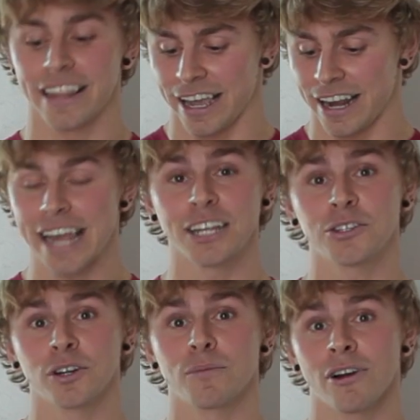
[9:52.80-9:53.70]
than any
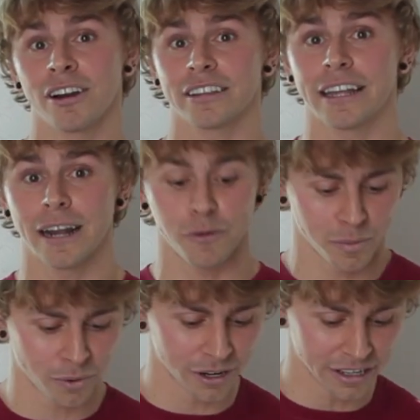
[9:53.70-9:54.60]
sugar product that I
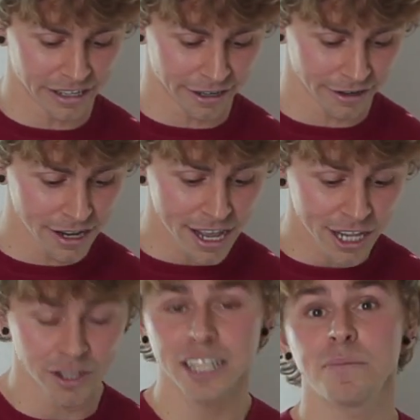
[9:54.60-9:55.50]
would put in here.
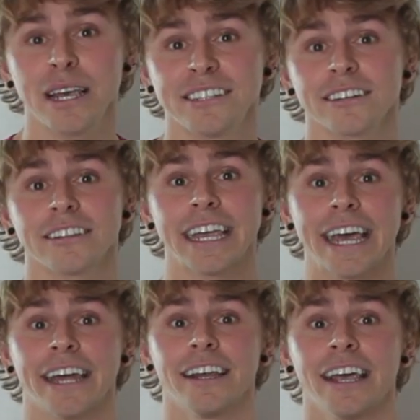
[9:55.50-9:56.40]
So that's basically
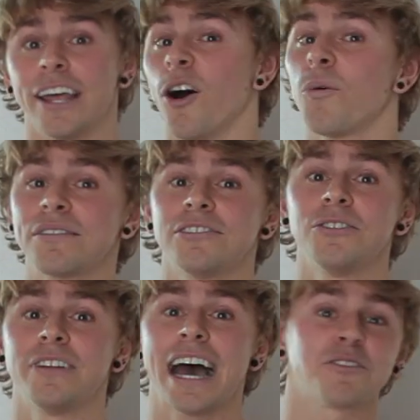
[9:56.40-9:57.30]
it. And all we have to
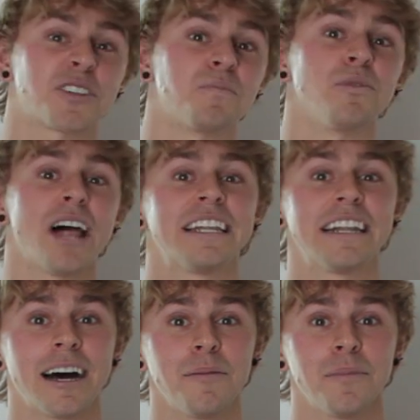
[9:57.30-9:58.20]
do now is just blend
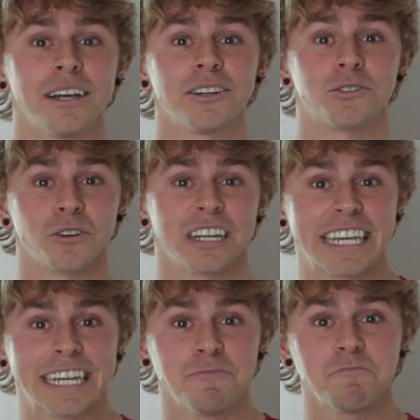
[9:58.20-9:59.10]
it up, drink
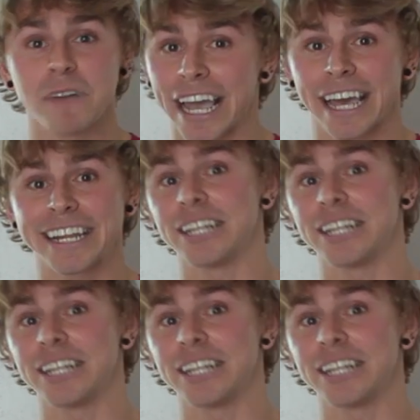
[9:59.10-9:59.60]
it, and